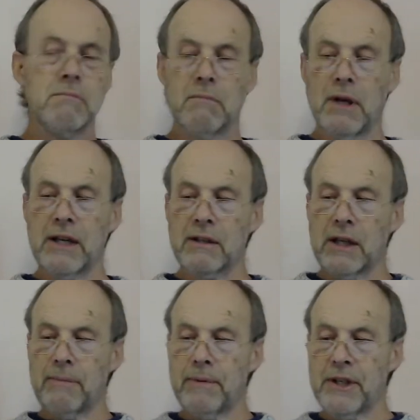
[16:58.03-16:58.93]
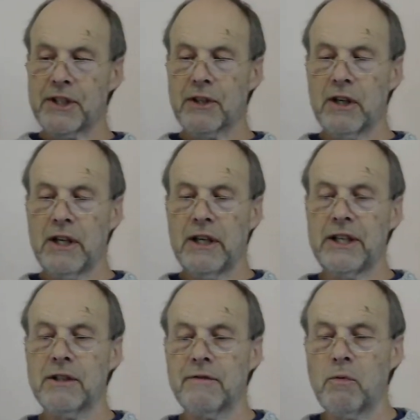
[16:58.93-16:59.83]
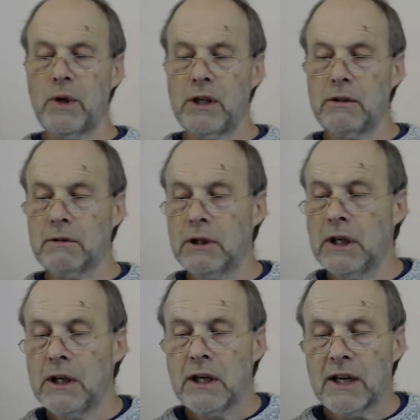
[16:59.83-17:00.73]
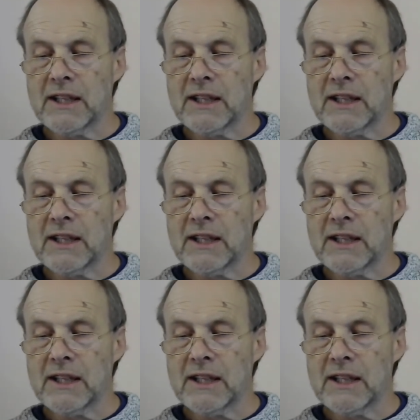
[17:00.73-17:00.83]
like the political elite of the world, like